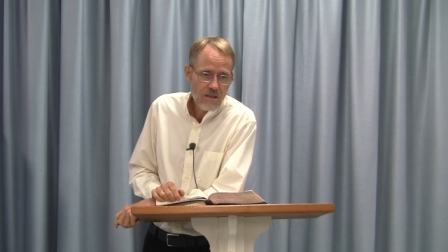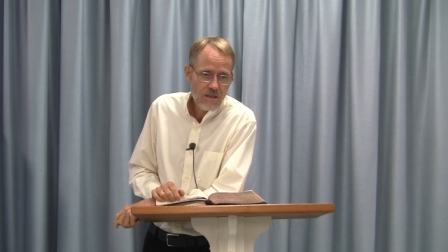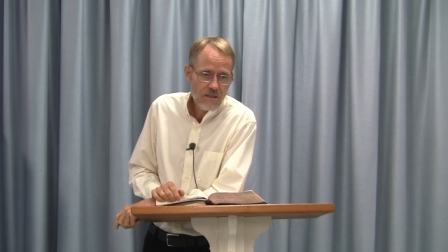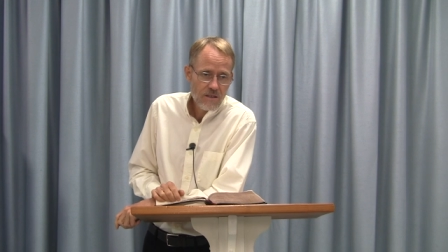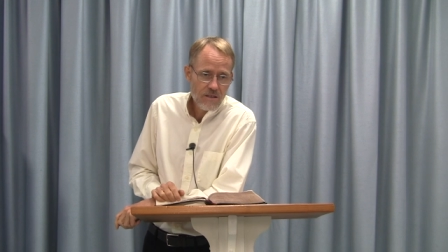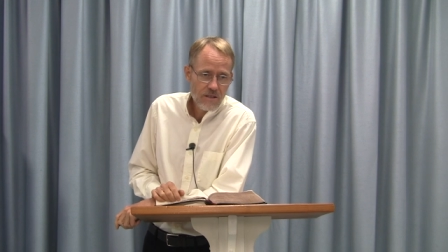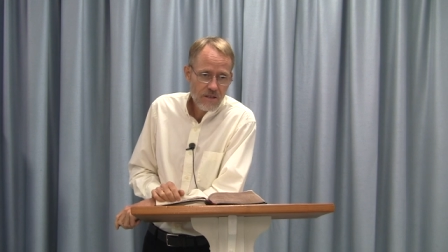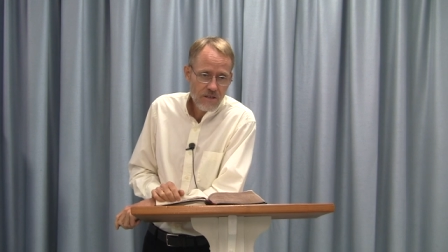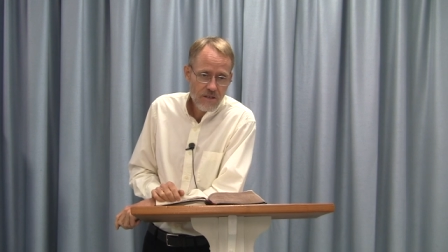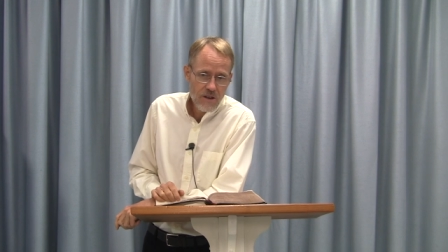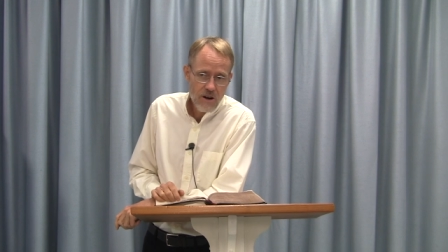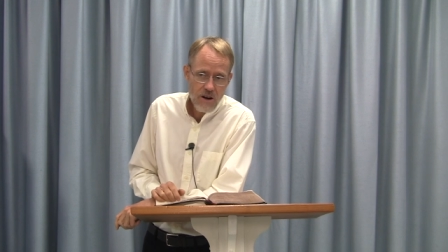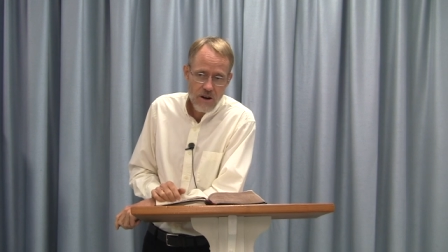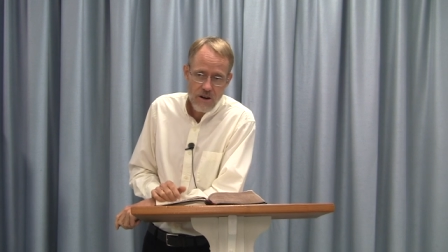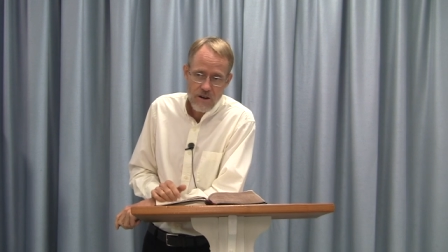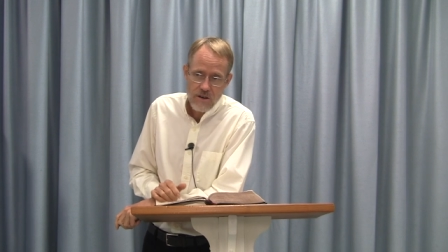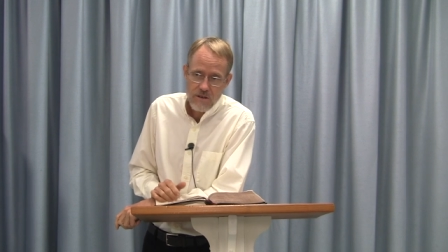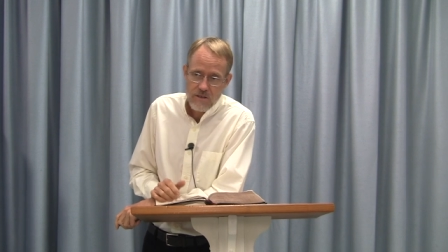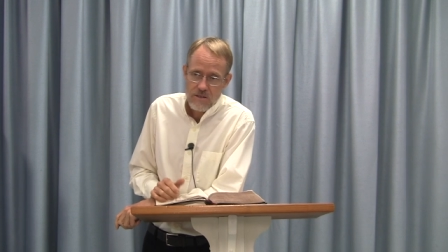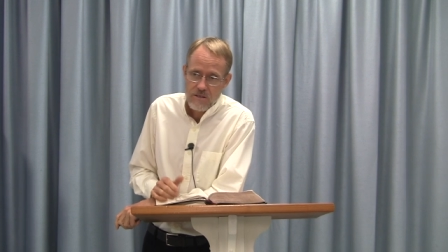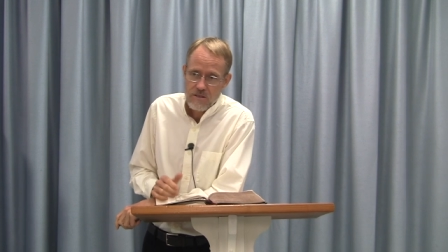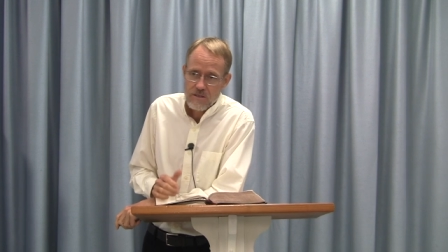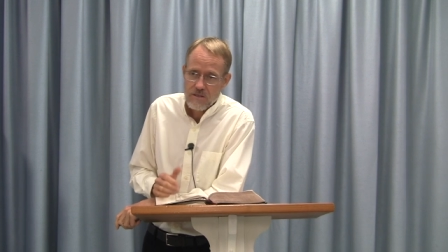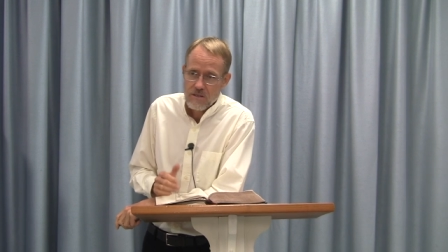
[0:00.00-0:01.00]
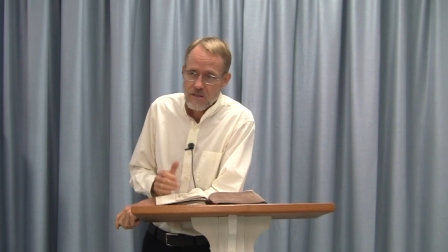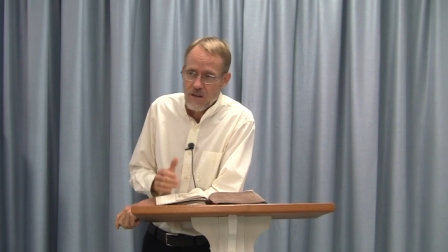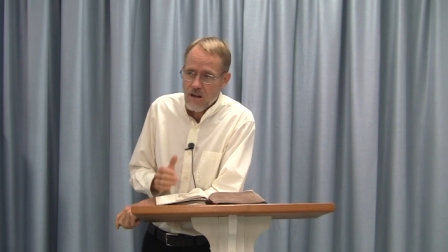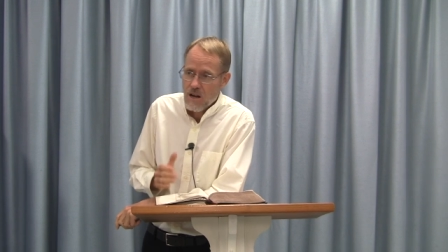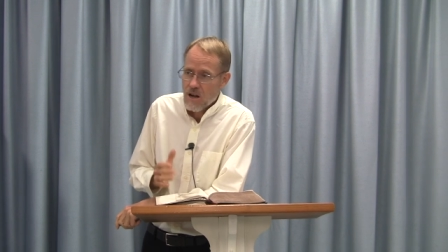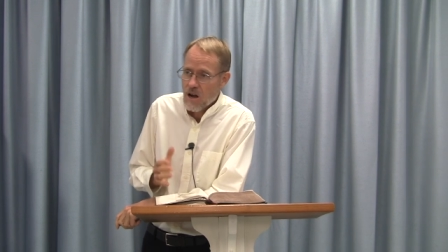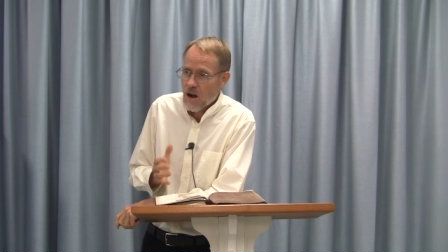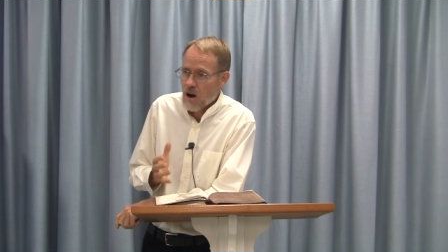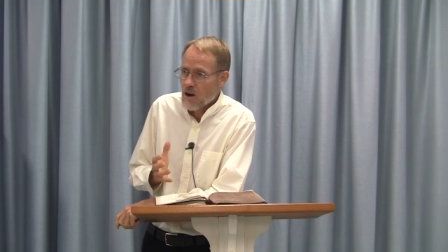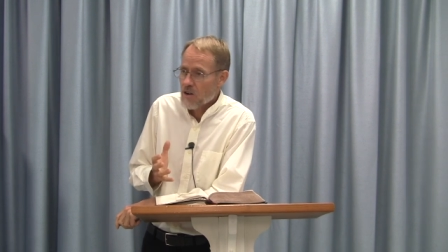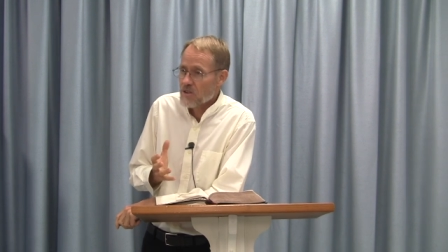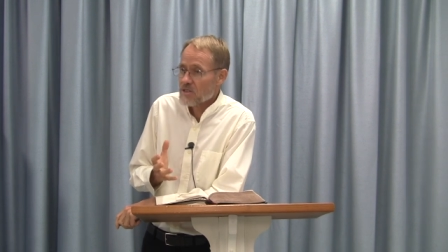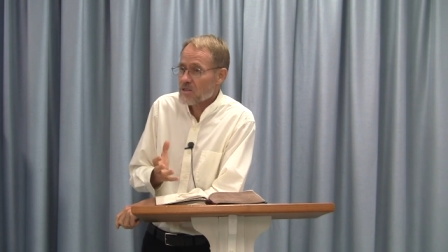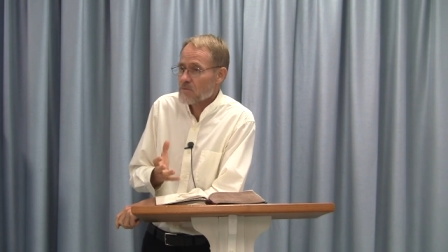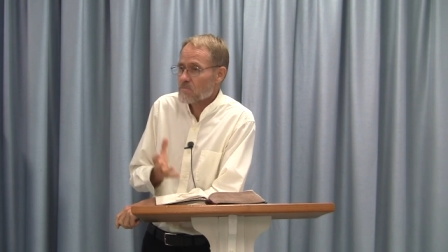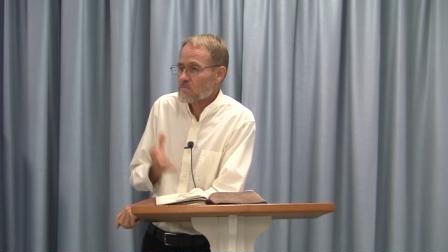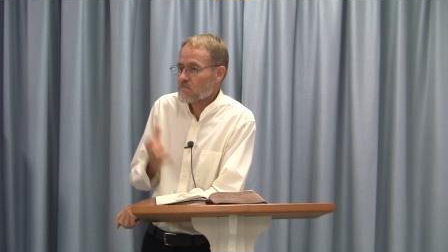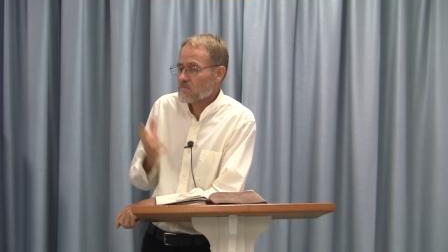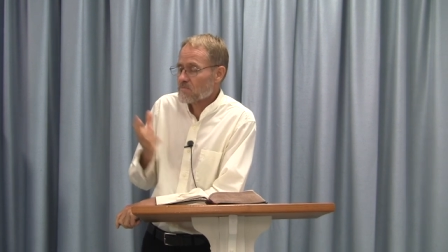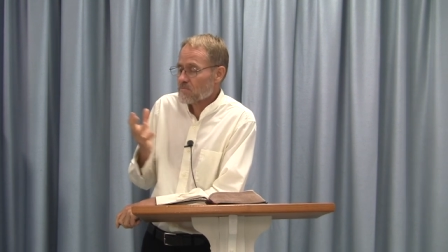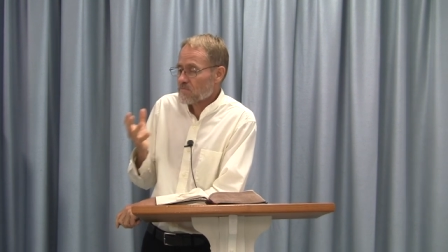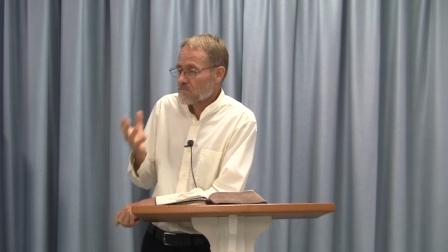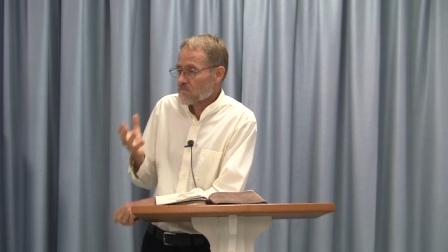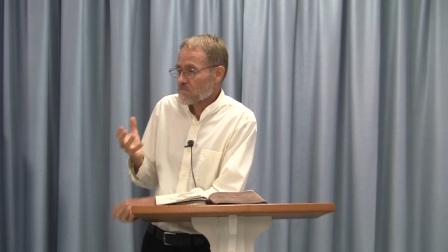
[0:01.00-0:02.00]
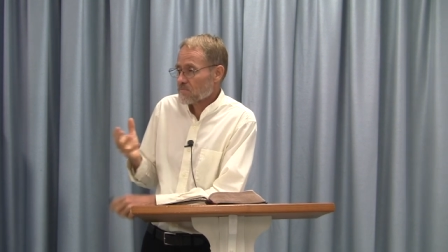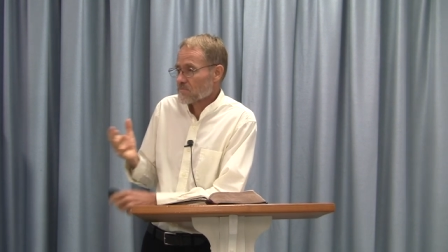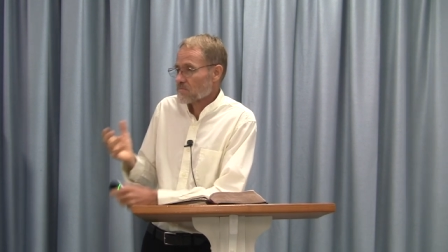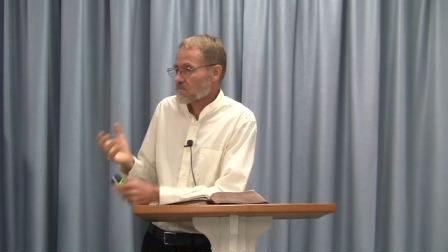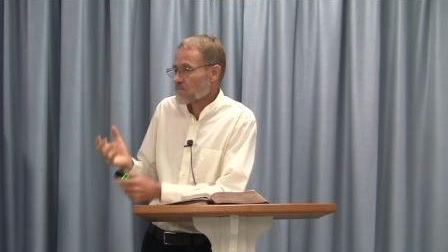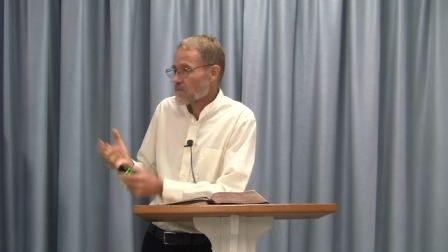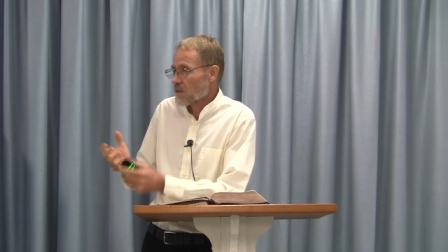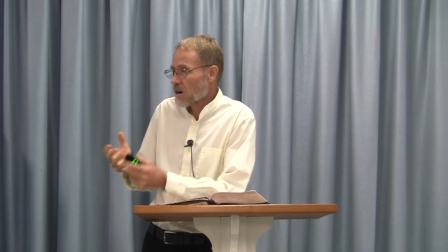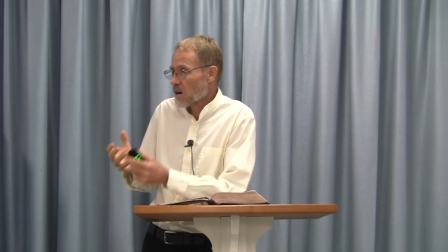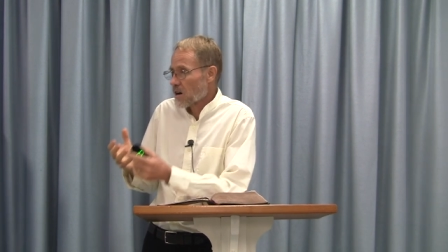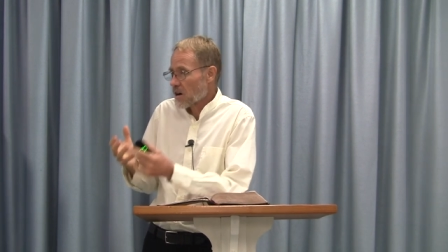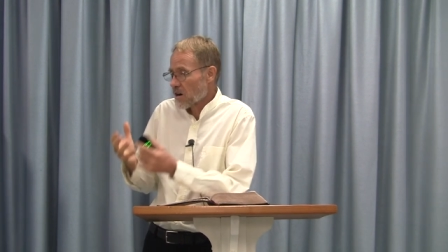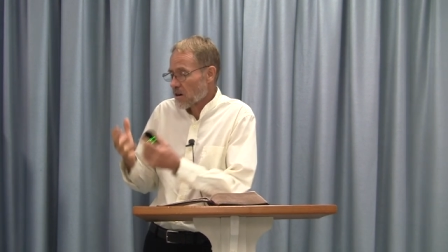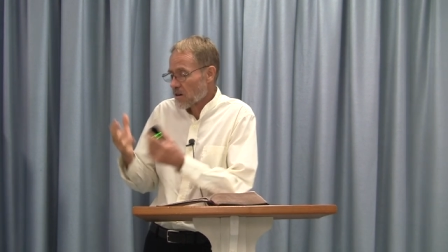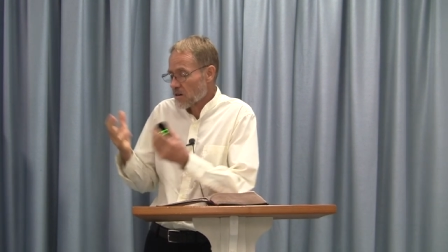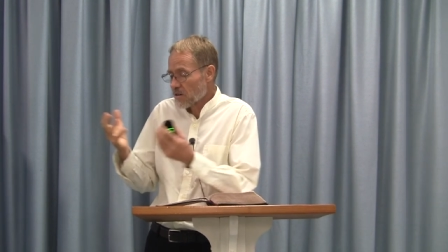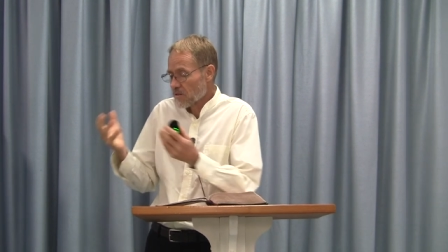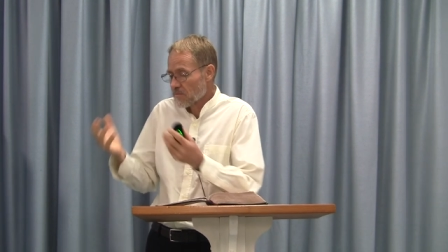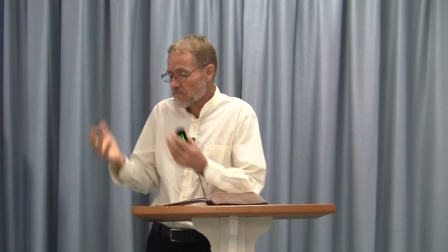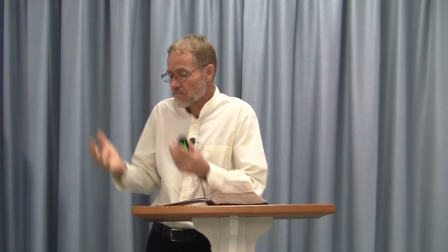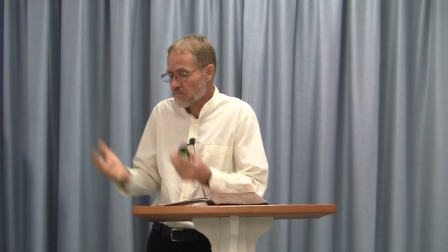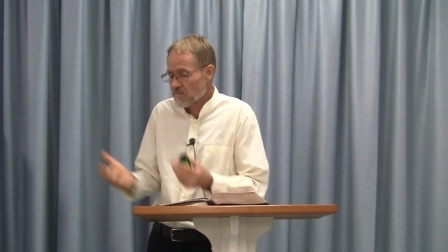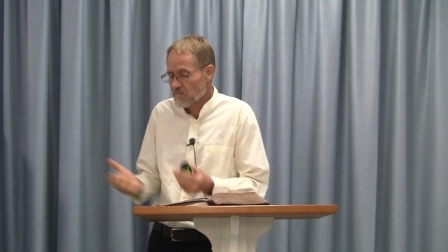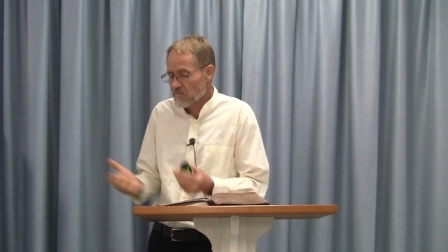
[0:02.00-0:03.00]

that are, are, are